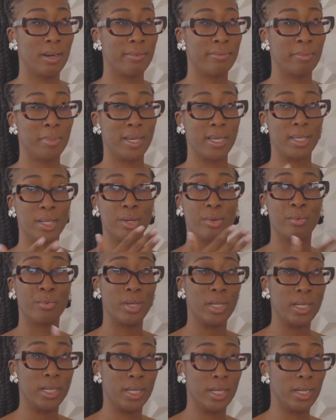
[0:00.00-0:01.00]
of my
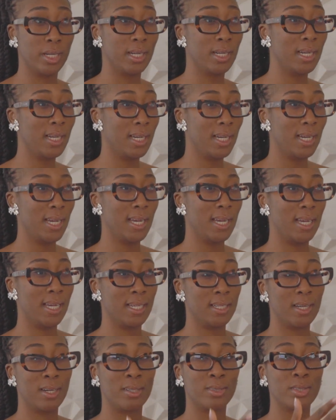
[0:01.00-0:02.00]
career
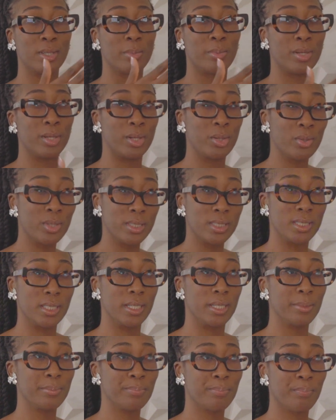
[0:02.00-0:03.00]
and
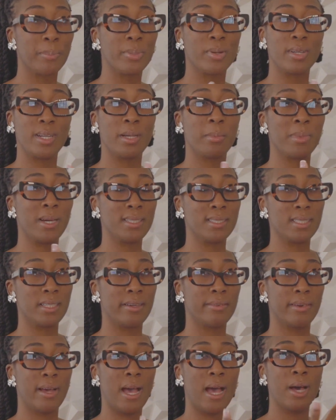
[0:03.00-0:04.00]
entrepreneurship, putting
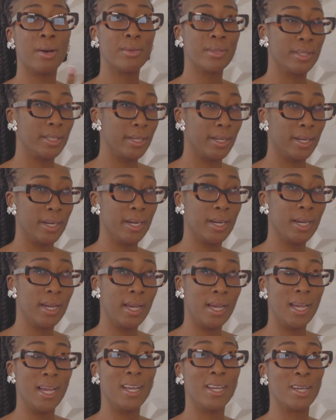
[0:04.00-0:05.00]
myself out
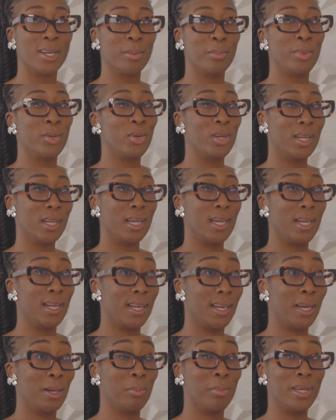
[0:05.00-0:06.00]
there and
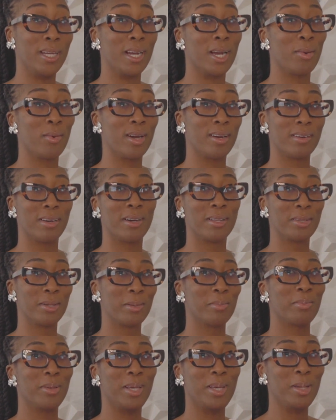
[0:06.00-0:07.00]
communicating and being around
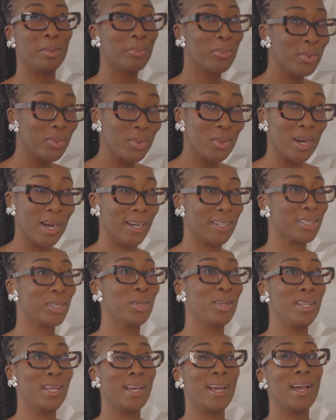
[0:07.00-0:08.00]
other people
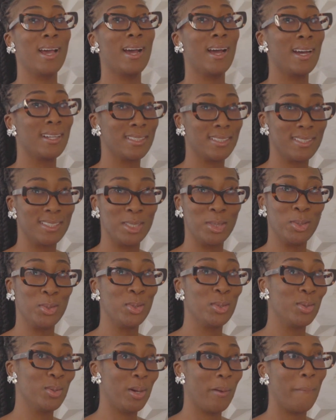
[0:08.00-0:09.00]
actually adds
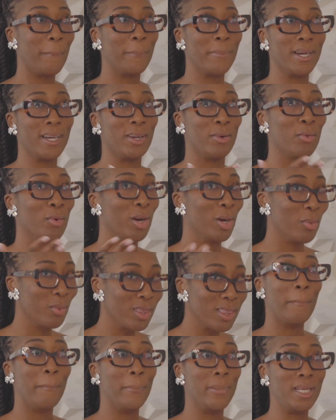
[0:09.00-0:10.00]
to my
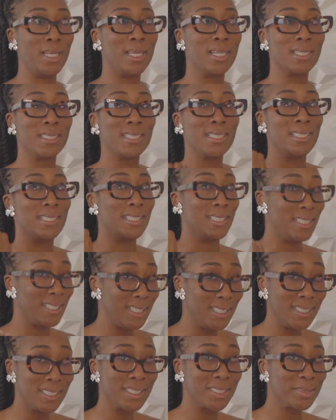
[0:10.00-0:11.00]
growth. Being
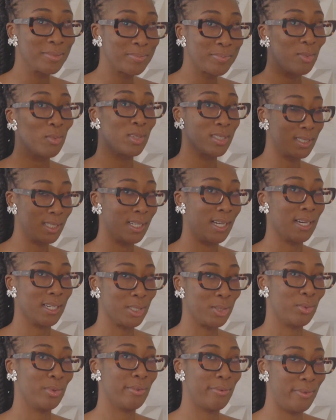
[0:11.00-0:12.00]
seen was
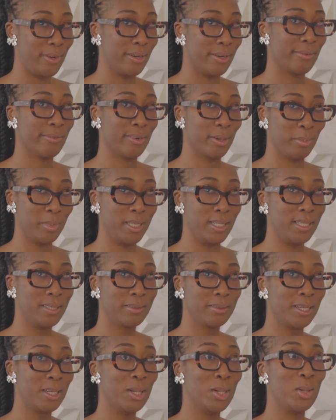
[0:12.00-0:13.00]
an actual fear for
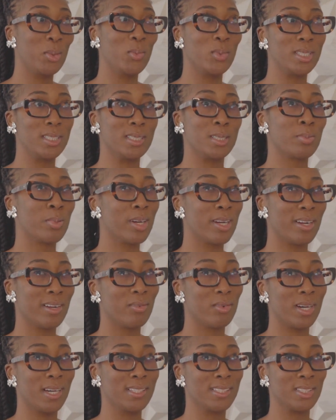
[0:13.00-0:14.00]
me, which is
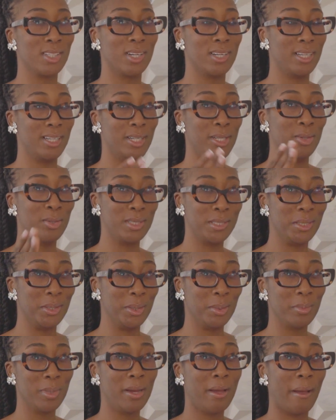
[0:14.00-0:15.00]
part of why I started
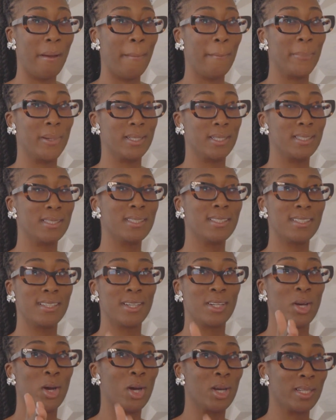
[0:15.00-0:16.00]
YouTube. But this
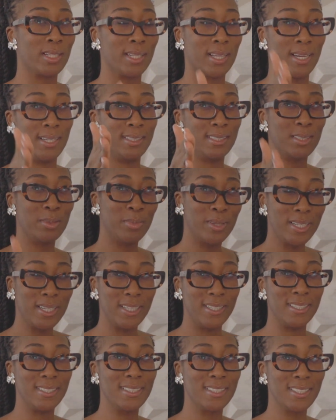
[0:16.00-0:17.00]
is an online
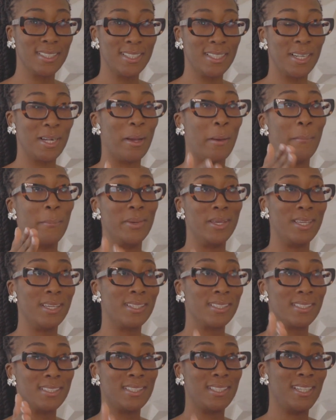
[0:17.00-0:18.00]
space.
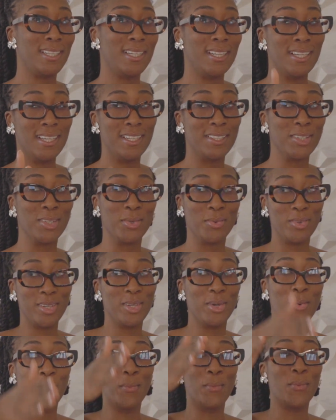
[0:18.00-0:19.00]
Being seen in the
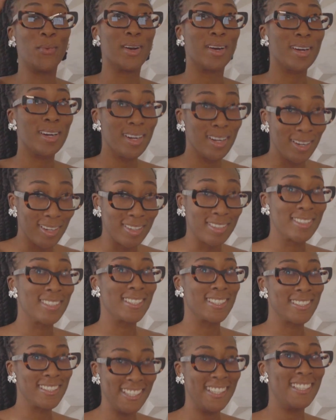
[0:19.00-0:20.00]
real
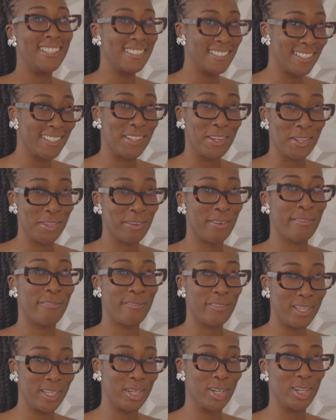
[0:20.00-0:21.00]
world is
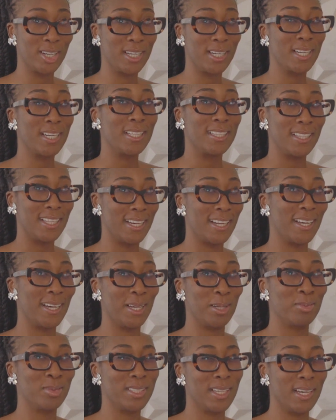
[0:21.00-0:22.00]
another fear
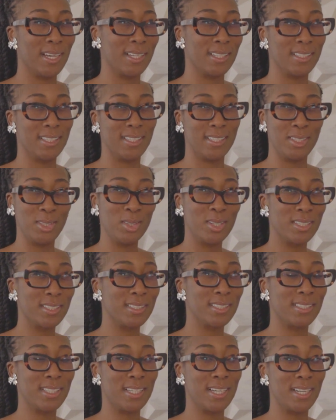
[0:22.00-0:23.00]
that I'm tackling. You
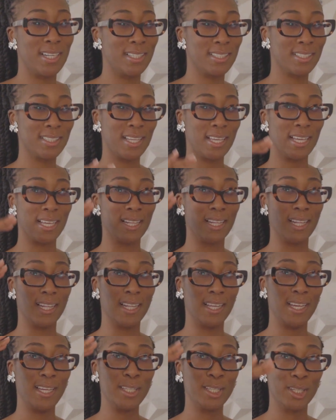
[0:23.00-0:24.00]
understand? It's like
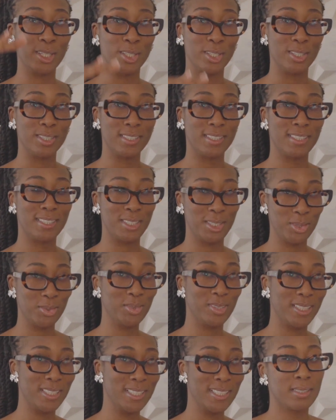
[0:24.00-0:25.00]
layers
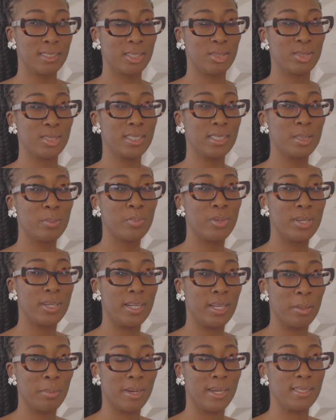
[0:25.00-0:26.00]
to it. So just
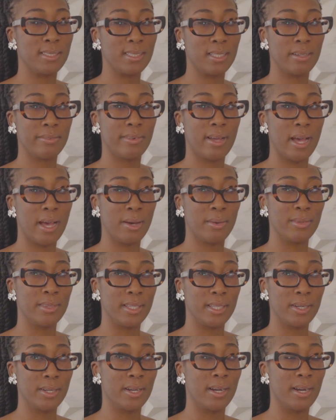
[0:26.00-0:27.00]
putting myself
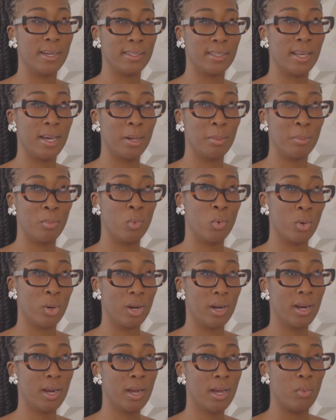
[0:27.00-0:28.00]
out there a lot
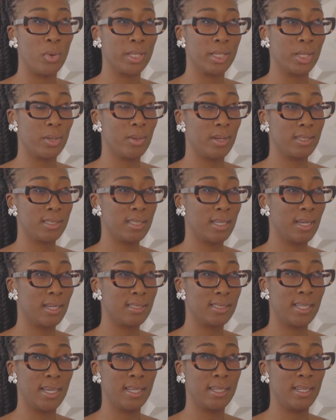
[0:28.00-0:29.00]
more, whether
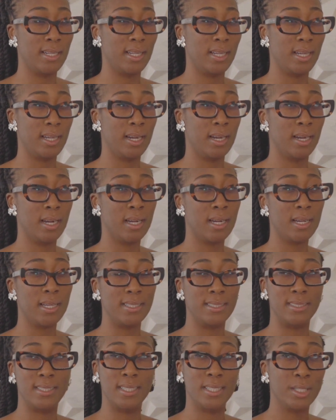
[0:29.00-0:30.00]
it's
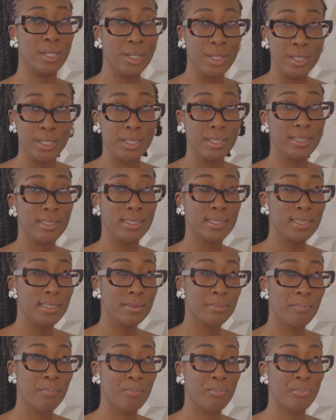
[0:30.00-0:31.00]
attending
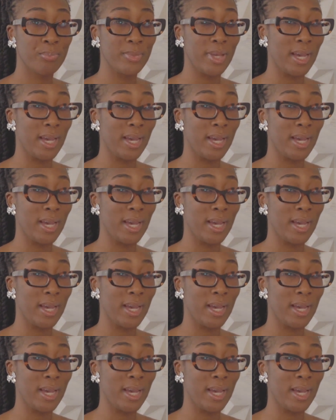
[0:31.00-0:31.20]
dinners,